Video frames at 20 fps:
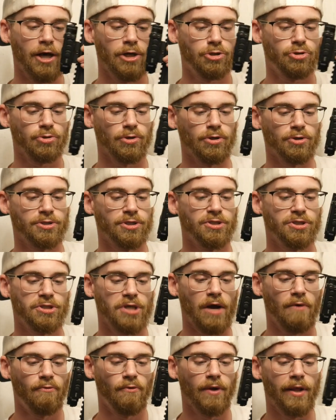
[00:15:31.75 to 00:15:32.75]
drills and
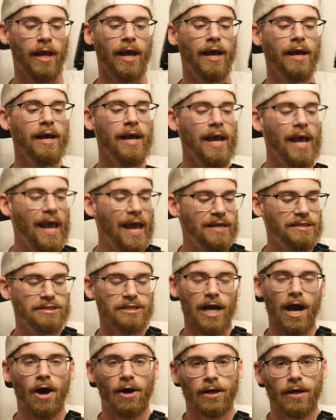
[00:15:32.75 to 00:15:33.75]
stuff with it and see
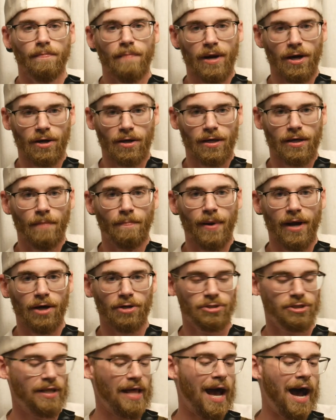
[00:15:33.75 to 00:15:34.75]
how it
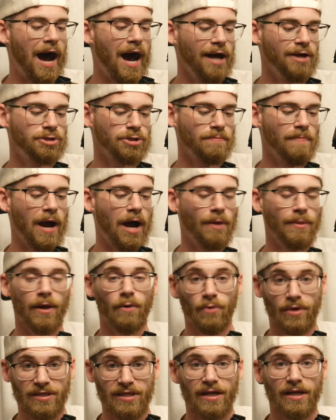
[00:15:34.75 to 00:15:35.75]
compares to that Hydra mount that
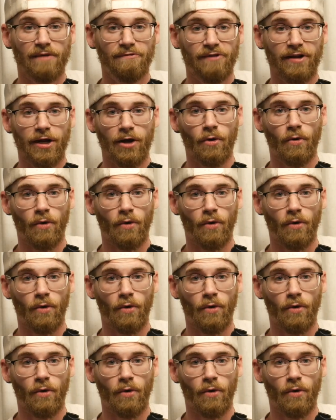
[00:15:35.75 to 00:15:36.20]
we did a video